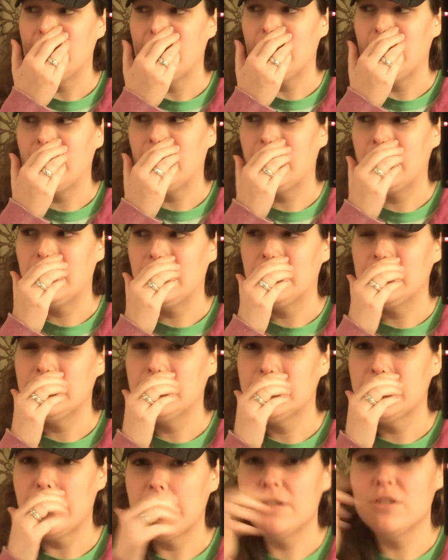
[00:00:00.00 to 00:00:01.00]

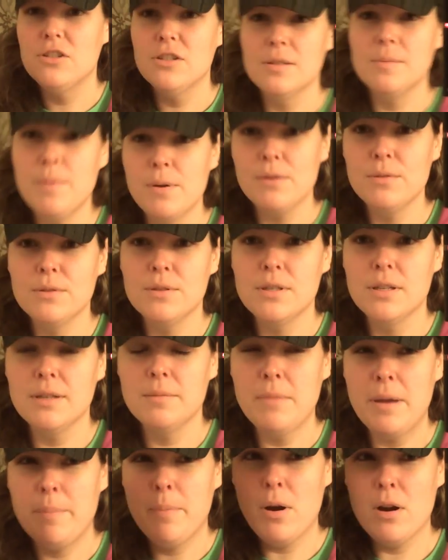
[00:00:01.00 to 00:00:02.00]
And I just
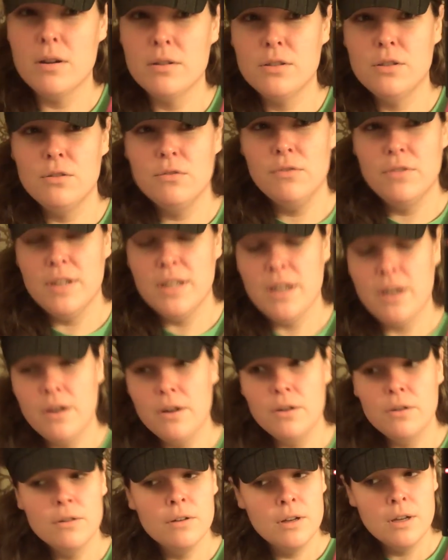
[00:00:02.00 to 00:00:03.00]
posted my part two
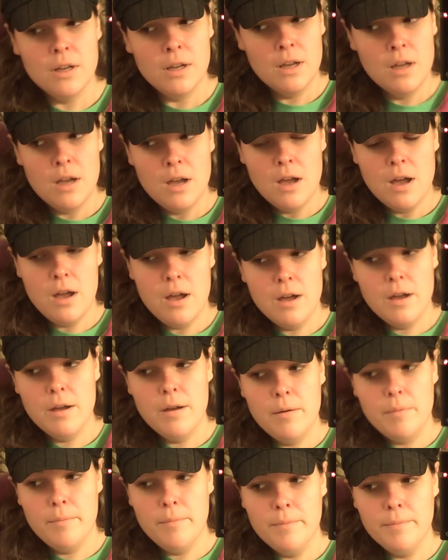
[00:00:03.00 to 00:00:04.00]
video
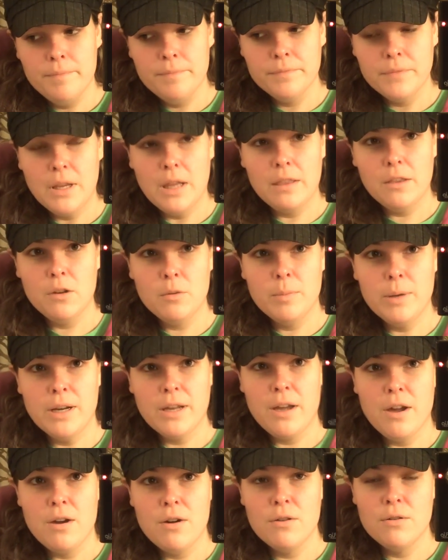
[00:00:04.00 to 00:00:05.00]
um, a little bit
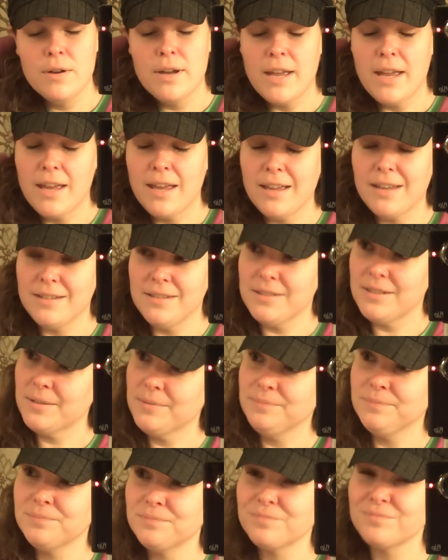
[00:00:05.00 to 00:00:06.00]
ago. And
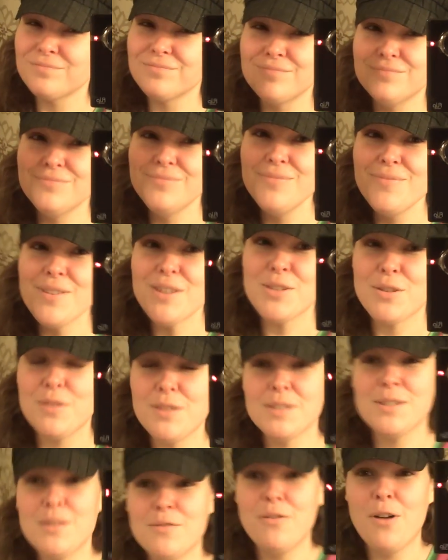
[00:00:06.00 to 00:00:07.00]
so
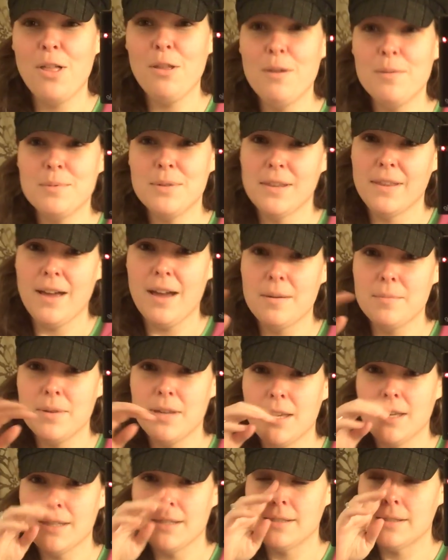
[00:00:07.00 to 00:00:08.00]
this is a follow-up to that
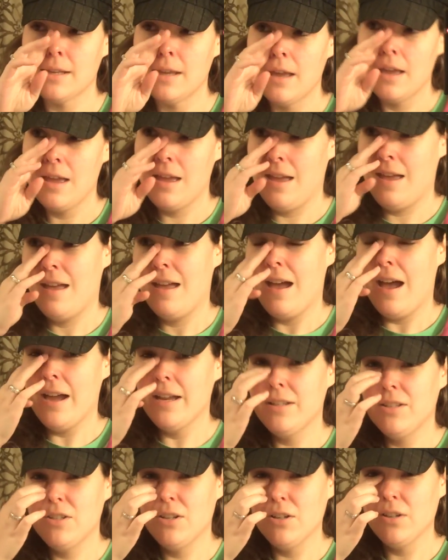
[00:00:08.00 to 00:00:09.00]
because
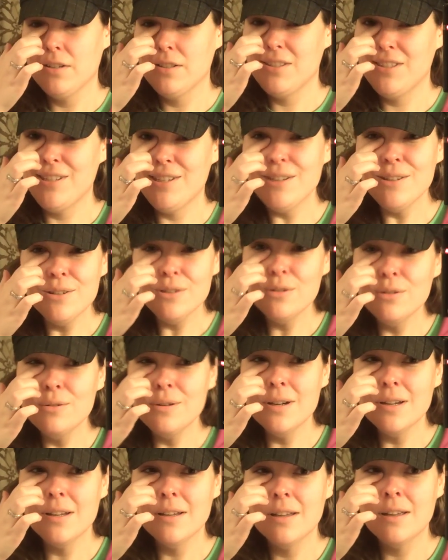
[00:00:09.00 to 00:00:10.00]
I took
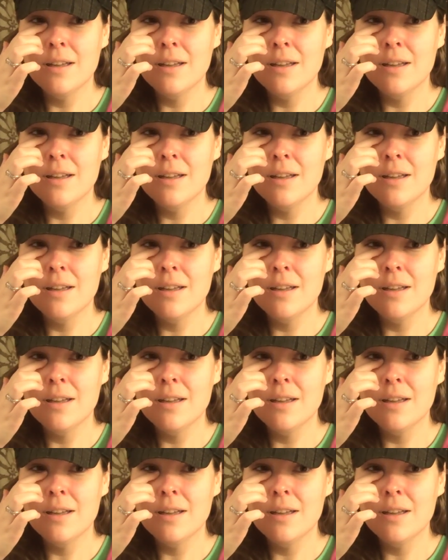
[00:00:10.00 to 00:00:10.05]
two